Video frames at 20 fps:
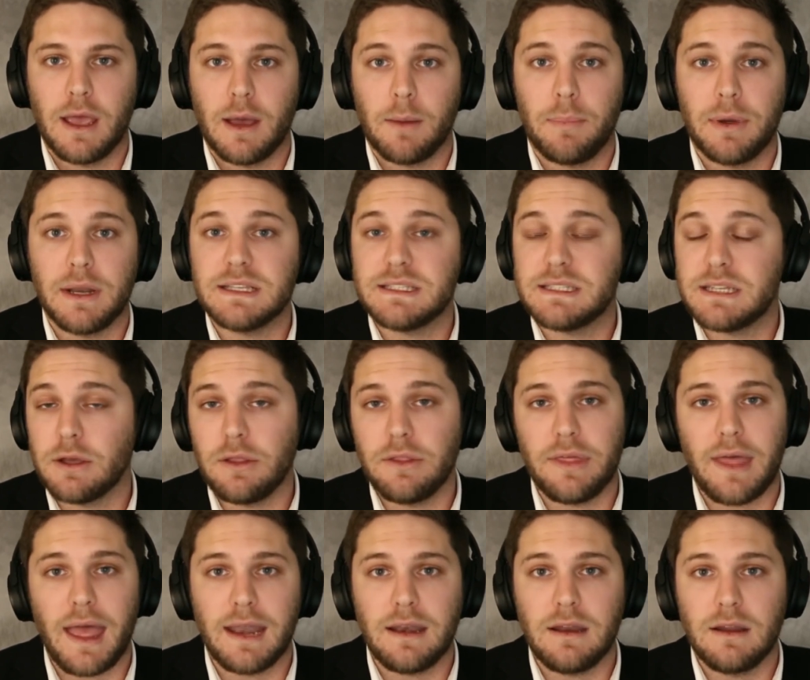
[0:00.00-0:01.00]
But until
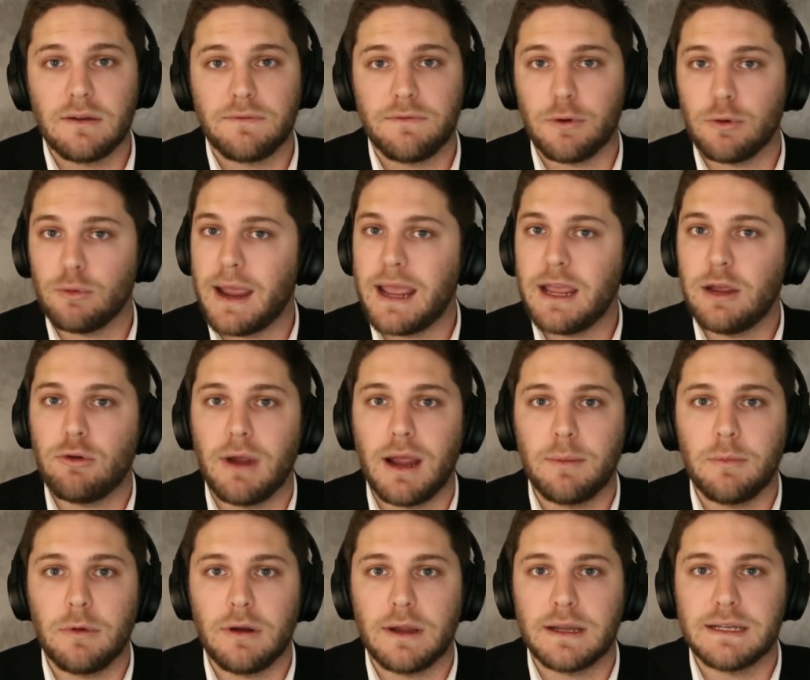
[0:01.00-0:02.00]
then, for Ray
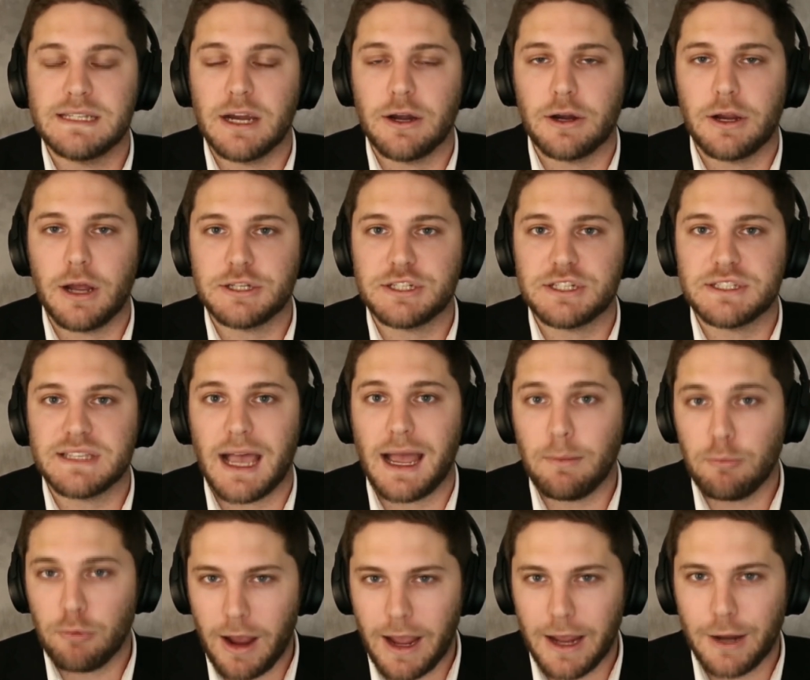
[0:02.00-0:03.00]
Kramer and Darrick Hutchens,
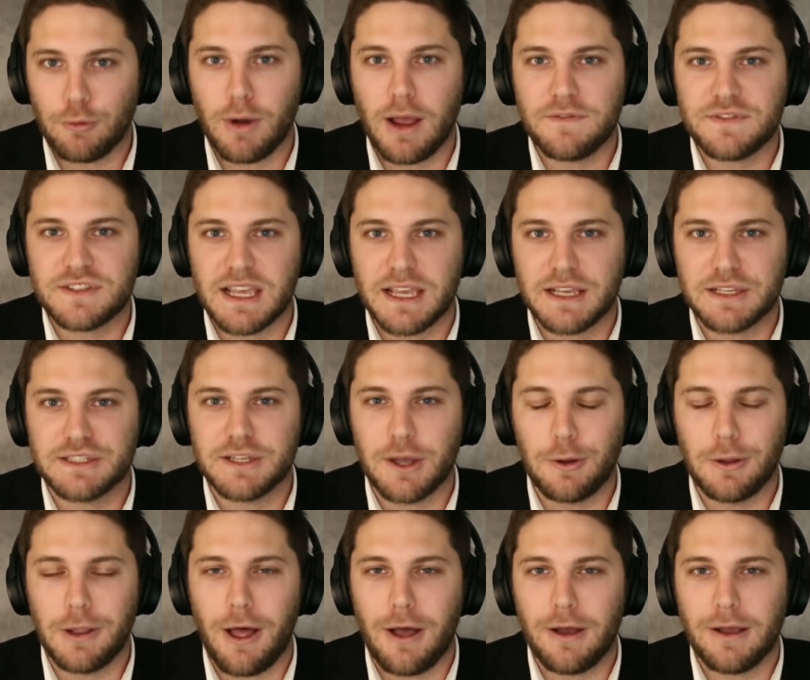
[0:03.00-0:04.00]
I'm Ryan Ruff saying so long,